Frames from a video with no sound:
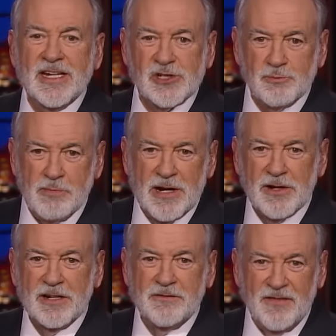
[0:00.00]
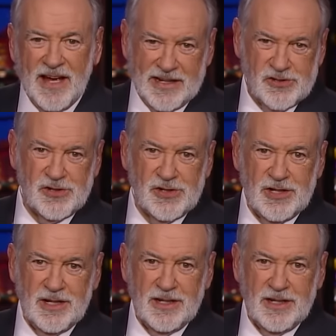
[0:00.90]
his bearded face